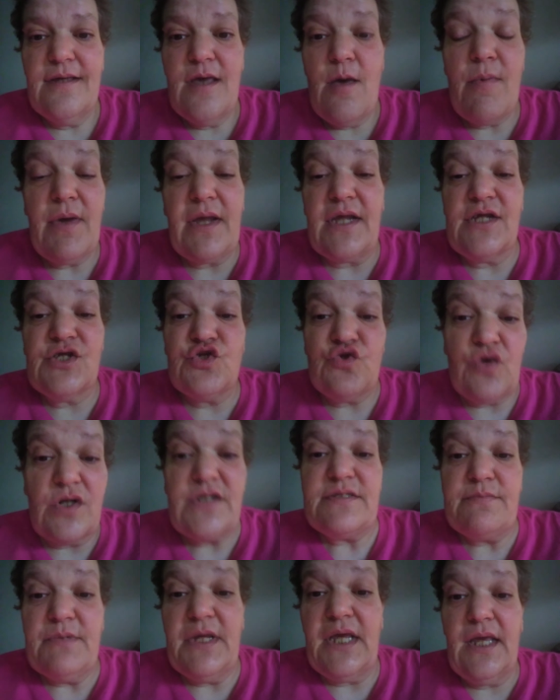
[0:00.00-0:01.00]
Because
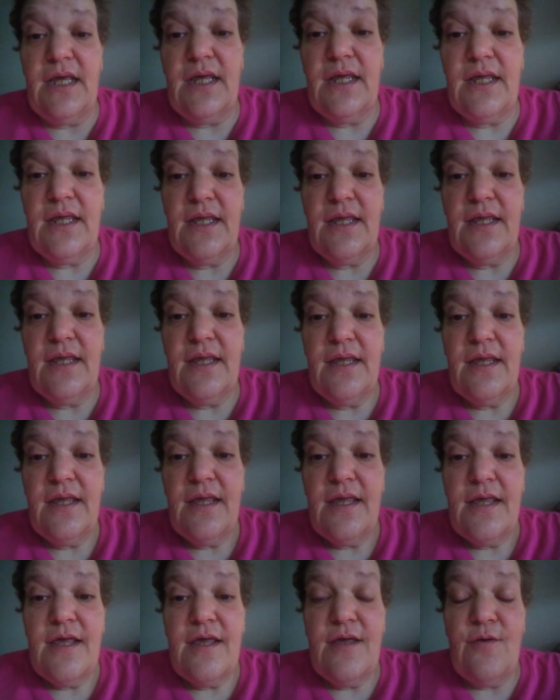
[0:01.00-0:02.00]
trust me,
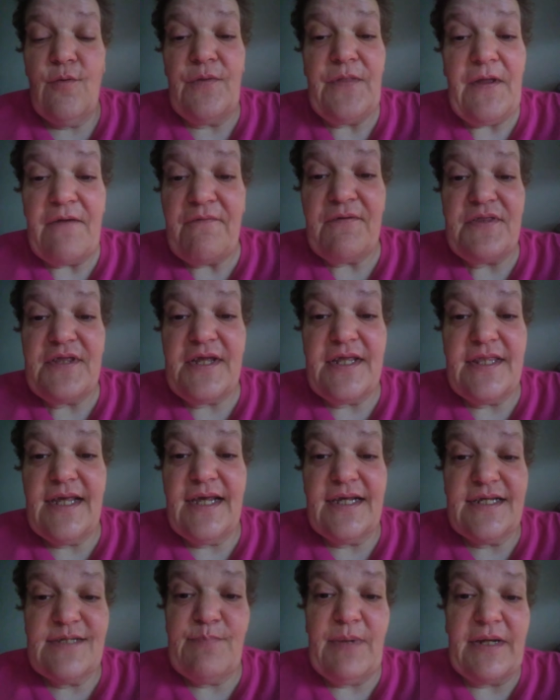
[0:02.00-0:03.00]
with everything they
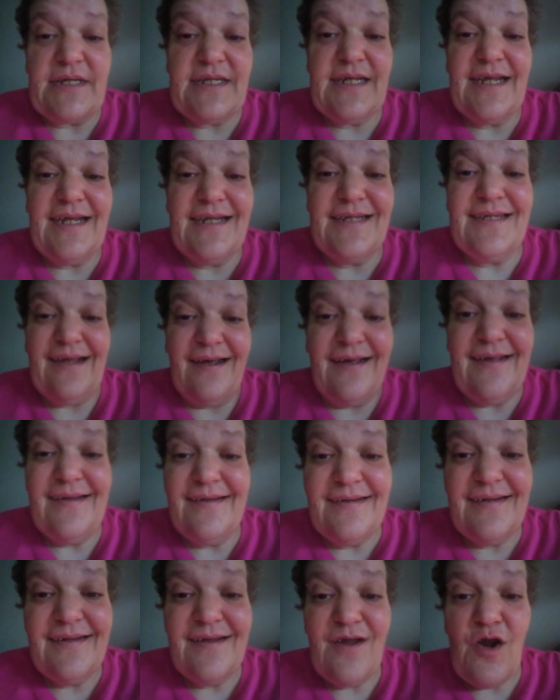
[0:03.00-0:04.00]
expect to get done,